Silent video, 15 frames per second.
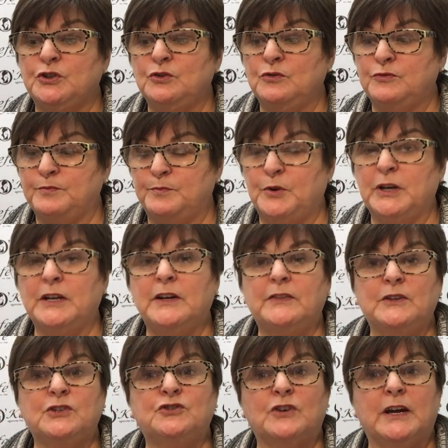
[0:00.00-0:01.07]
you've put it in
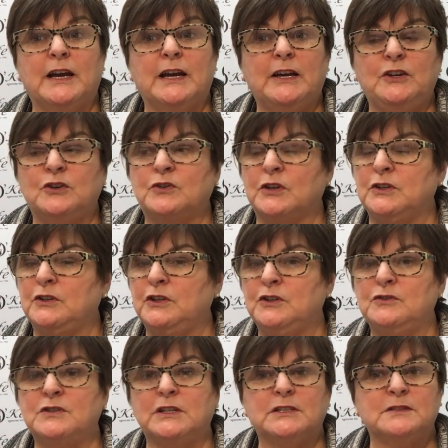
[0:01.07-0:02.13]
the tray, you can
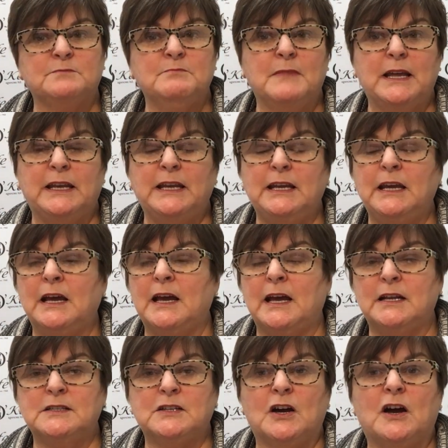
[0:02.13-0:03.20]
use it as many and
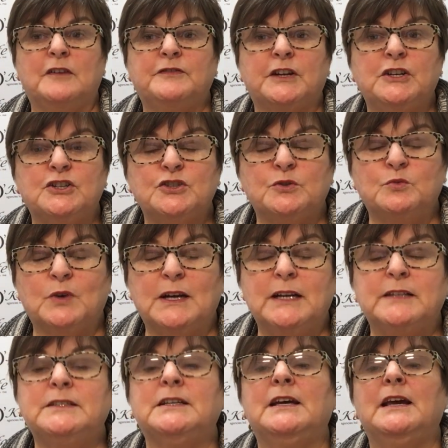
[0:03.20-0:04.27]
as often as you
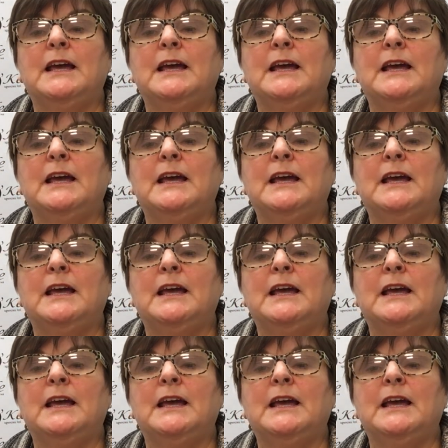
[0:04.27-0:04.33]
want,